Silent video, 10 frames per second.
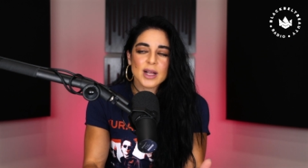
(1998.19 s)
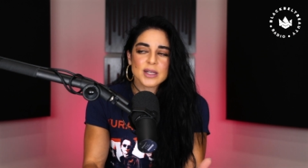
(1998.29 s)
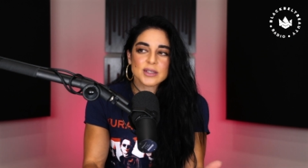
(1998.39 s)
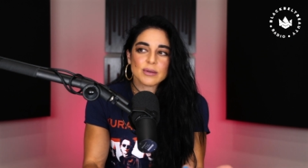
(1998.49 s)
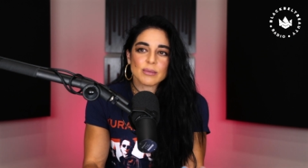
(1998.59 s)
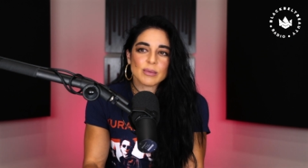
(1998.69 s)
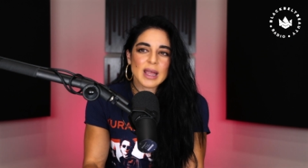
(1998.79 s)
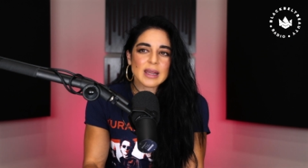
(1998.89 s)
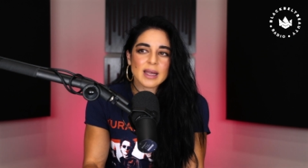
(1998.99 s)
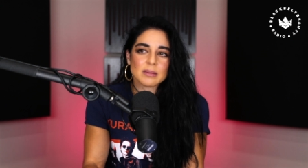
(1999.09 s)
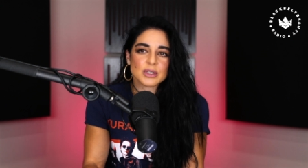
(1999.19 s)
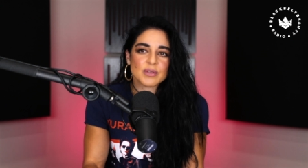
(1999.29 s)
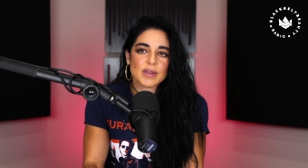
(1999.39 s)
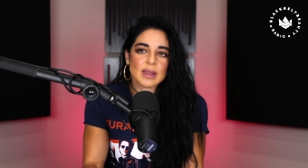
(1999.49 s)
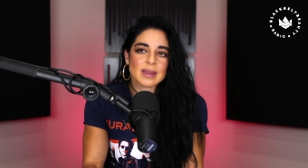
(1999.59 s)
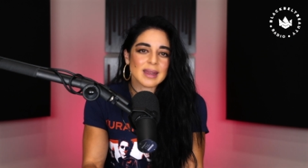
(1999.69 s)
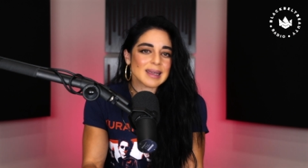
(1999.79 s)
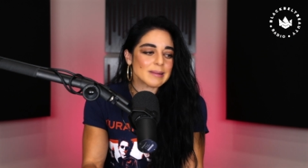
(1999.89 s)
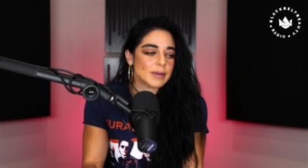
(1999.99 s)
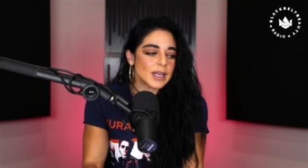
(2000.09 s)
So lately, I'm just feeling
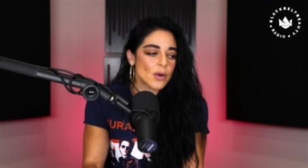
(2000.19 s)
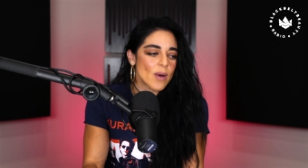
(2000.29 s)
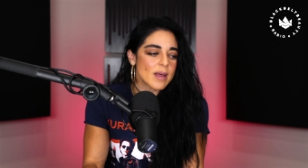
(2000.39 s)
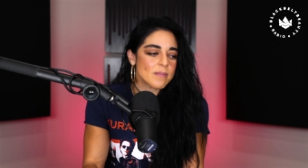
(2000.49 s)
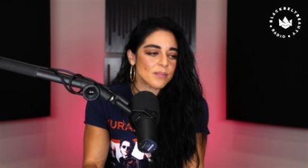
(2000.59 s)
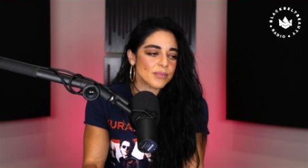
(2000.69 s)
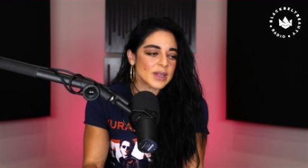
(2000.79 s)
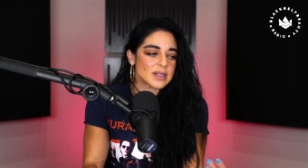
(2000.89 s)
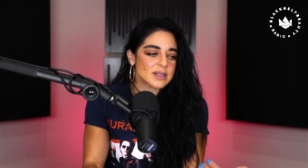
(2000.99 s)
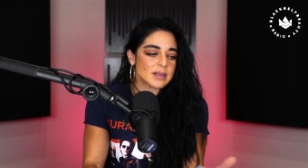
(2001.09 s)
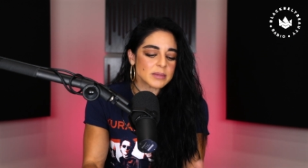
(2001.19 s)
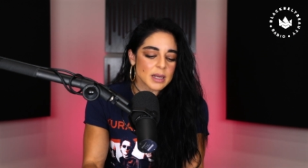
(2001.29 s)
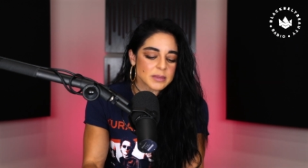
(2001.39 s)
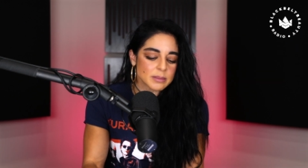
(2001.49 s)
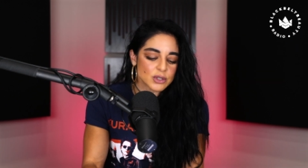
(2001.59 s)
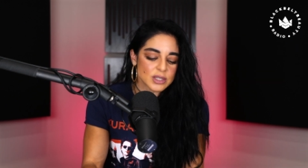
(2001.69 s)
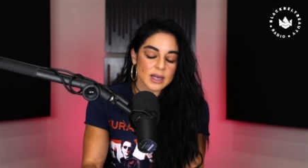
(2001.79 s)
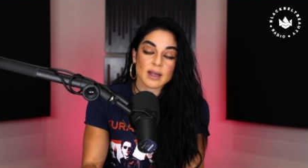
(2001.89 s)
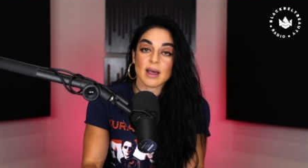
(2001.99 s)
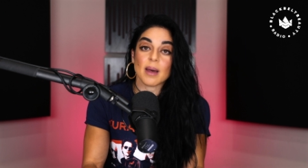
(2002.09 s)
like, you know what? Sometimes I'm just
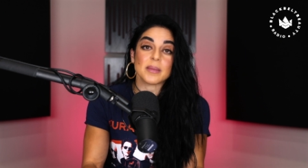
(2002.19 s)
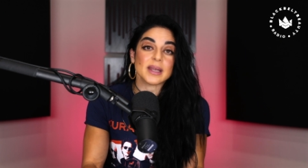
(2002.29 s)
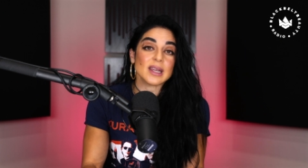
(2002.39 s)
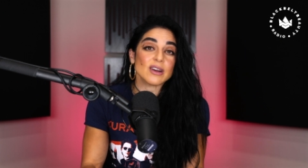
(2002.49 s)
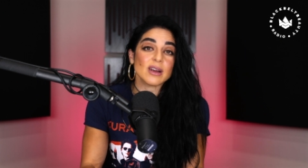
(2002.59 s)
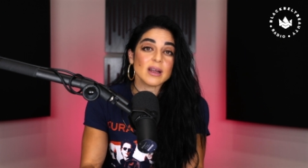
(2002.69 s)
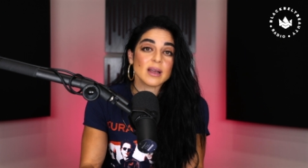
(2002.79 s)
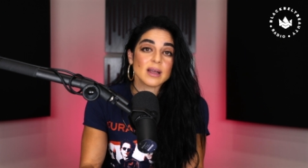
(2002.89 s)
gonna come in here,